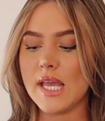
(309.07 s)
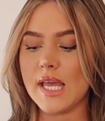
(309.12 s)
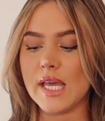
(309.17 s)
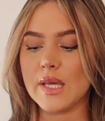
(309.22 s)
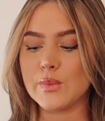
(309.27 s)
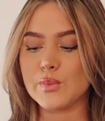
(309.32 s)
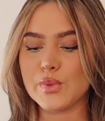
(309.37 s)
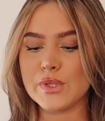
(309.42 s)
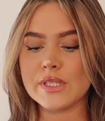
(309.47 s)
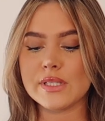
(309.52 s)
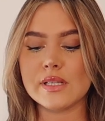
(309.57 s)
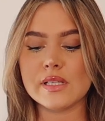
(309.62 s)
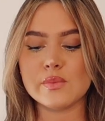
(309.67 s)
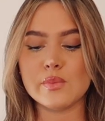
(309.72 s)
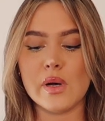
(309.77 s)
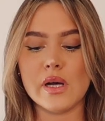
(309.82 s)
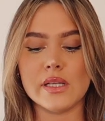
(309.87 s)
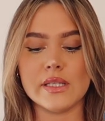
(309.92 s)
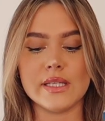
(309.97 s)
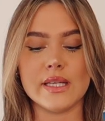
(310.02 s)
and Princess
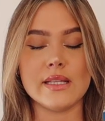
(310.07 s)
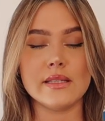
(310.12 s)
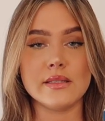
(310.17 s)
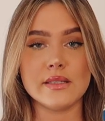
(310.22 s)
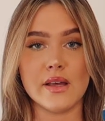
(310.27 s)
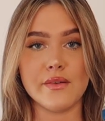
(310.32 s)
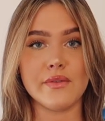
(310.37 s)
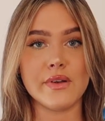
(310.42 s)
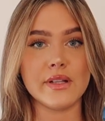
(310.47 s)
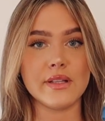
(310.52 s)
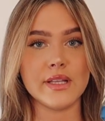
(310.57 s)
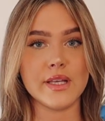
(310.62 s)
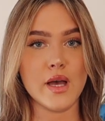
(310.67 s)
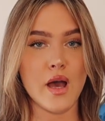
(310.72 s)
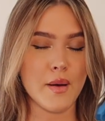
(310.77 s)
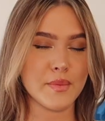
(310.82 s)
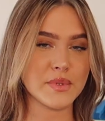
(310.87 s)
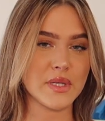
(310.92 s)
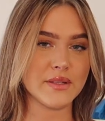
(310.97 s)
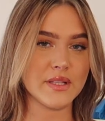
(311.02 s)
Polly has definitely
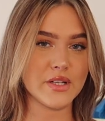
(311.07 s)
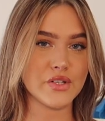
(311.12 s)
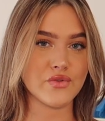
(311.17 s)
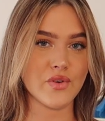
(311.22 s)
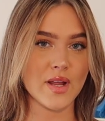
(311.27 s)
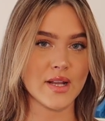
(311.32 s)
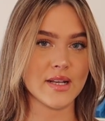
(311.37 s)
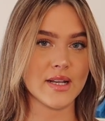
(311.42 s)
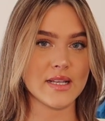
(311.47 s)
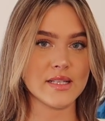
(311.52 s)
hopped on that trend.